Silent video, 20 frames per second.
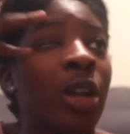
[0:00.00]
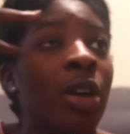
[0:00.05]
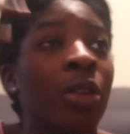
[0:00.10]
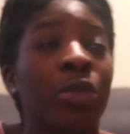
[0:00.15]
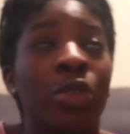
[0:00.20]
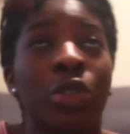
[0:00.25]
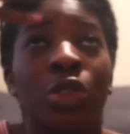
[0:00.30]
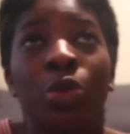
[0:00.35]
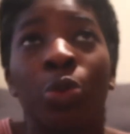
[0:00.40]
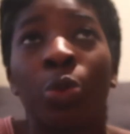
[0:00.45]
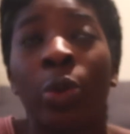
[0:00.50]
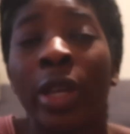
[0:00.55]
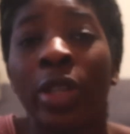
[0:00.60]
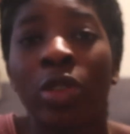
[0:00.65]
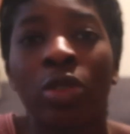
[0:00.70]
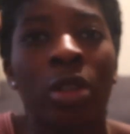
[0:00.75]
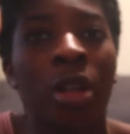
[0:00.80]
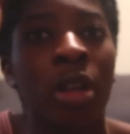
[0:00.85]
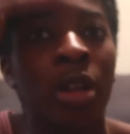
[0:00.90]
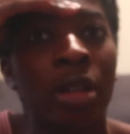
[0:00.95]
on for way
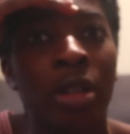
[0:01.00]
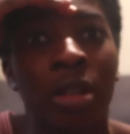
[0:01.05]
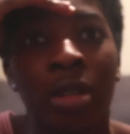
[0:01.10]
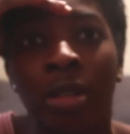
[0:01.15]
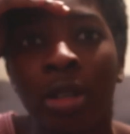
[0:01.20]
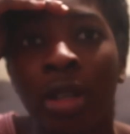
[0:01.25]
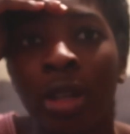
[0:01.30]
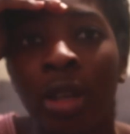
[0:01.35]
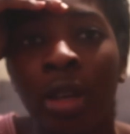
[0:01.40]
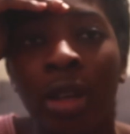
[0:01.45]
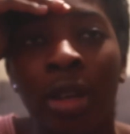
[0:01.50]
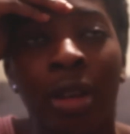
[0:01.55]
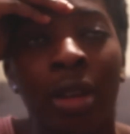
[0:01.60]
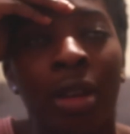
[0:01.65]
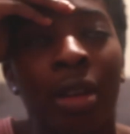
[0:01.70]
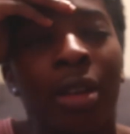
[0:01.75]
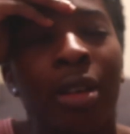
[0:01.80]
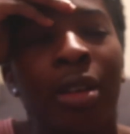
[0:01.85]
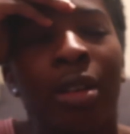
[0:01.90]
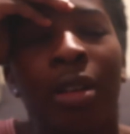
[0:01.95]
too long.
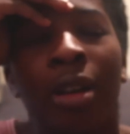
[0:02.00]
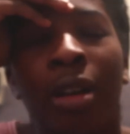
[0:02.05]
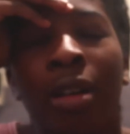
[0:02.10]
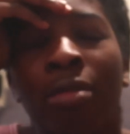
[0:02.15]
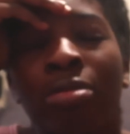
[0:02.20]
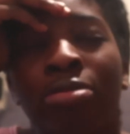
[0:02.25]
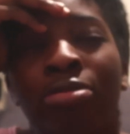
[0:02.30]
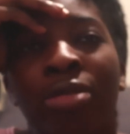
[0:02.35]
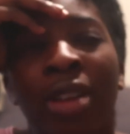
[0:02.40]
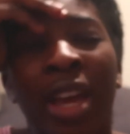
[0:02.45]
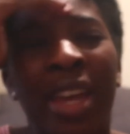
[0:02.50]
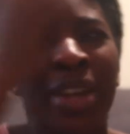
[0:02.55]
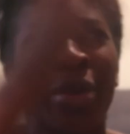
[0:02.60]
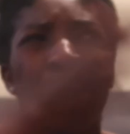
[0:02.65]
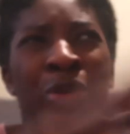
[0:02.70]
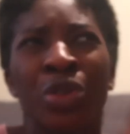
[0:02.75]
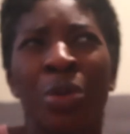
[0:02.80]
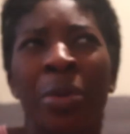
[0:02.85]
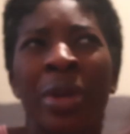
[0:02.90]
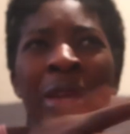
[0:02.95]
And there
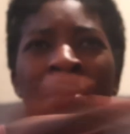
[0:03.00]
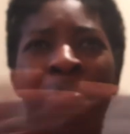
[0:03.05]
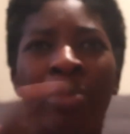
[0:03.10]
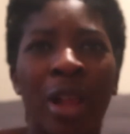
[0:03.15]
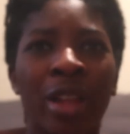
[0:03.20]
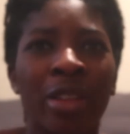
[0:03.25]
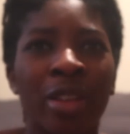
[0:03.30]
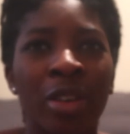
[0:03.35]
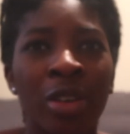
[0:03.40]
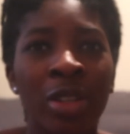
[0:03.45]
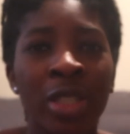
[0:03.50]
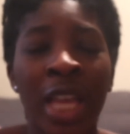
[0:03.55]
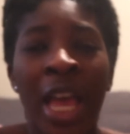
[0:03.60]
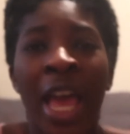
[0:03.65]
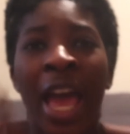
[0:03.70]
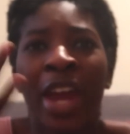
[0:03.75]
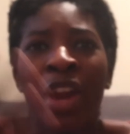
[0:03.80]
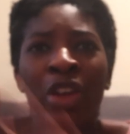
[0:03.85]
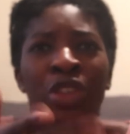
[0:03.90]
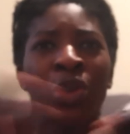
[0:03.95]
were so many plot holes.
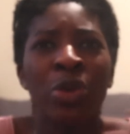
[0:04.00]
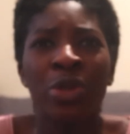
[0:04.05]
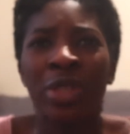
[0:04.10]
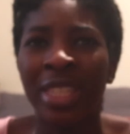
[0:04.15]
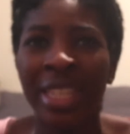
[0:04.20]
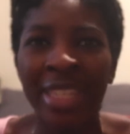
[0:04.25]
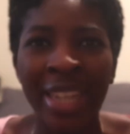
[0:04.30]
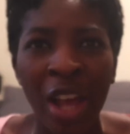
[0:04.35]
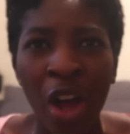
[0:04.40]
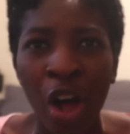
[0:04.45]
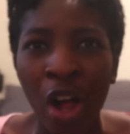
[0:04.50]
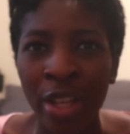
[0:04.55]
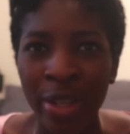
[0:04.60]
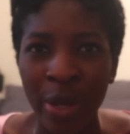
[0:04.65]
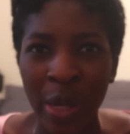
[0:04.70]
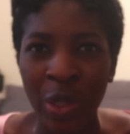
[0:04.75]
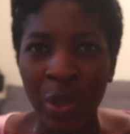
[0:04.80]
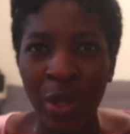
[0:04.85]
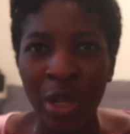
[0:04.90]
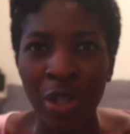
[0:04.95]
And also, did it all
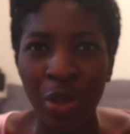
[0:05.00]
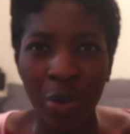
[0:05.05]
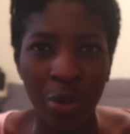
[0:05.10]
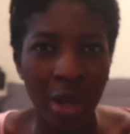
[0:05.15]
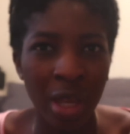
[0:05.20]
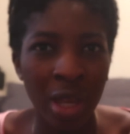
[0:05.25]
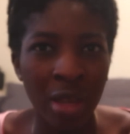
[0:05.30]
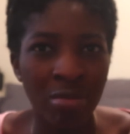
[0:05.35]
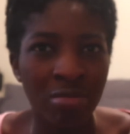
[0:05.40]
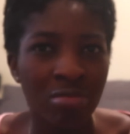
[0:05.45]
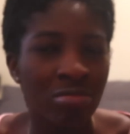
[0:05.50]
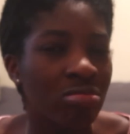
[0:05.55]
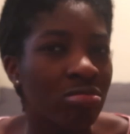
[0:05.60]
graduate uni?